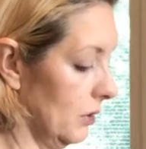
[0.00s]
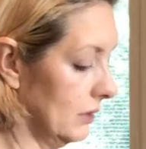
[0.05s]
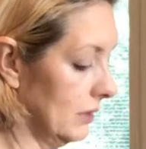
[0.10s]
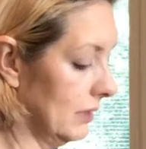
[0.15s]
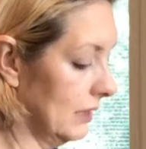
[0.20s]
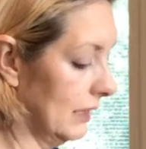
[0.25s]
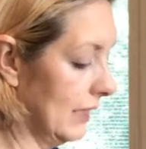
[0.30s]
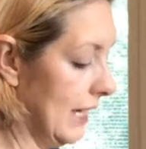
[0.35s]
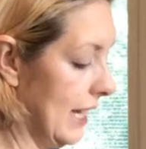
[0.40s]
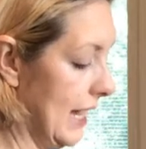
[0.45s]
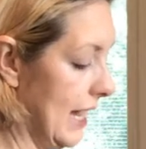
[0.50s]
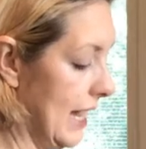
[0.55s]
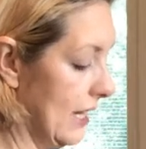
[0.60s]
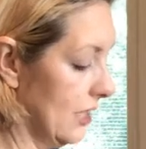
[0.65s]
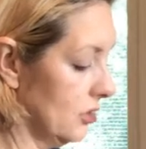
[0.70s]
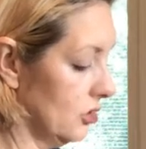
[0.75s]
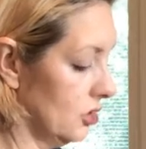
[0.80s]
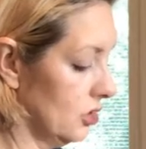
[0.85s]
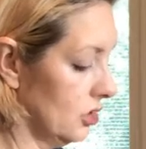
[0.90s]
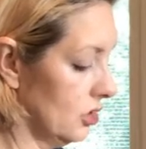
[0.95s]
to
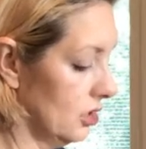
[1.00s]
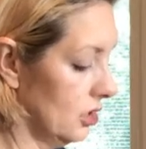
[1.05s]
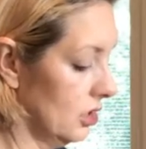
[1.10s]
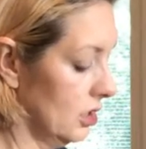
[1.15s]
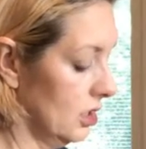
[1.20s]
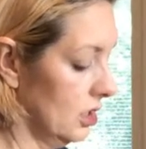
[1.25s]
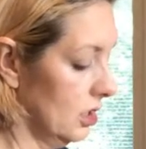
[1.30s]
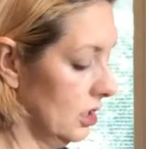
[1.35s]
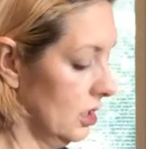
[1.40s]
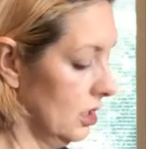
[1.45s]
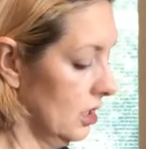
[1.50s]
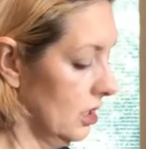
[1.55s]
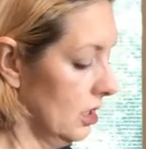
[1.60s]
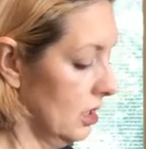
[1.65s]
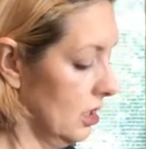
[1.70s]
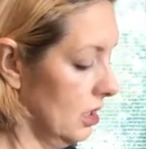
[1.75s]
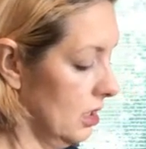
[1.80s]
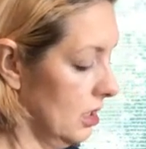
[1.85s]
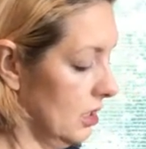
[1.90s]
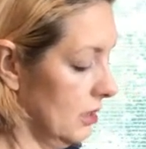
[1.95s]
catch
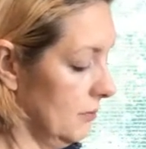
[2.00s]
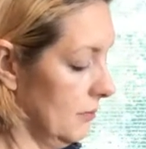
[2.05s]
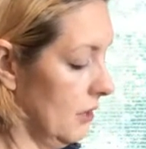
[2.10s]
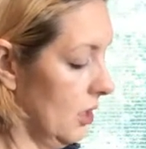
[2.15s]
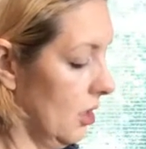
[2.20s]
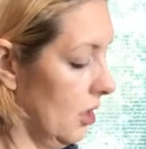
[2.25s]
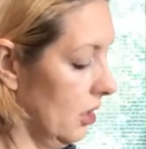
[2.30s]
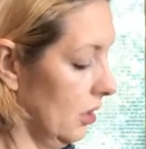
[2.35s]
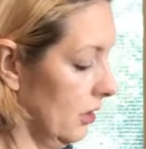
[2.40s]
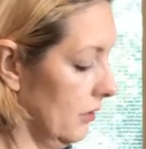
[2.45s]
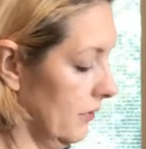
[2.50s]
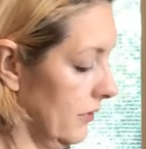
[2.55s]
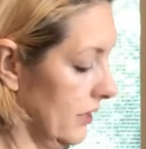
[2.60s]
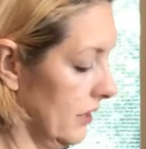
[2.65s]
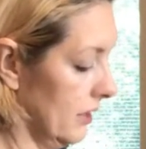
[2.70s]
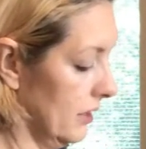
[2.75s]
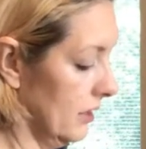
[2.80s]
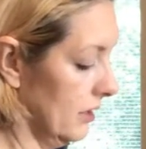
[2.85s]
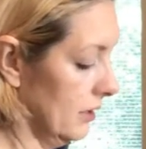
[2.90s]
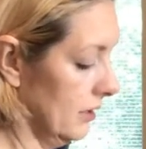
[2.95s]
all of
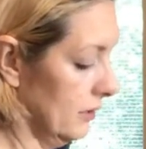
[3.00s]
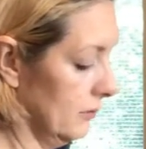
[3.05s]
the